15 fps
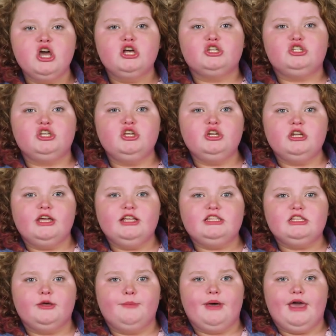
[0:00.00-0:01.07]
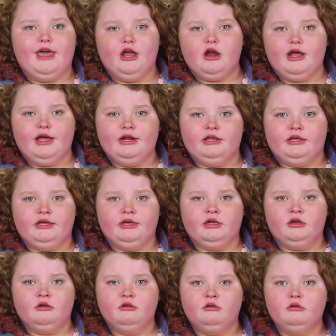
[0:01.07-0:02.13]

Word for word: She needs some hair etiquette.